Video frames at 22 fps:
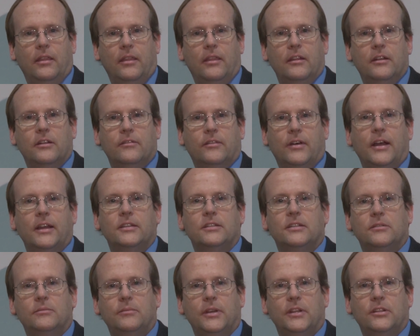the
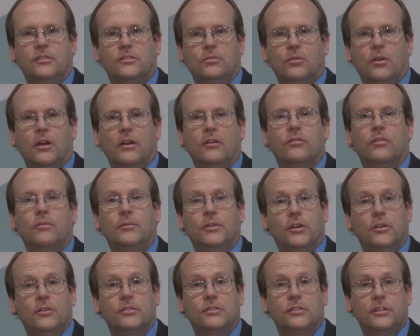device admits drug from
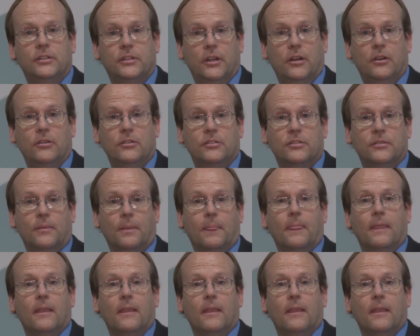dose to dose.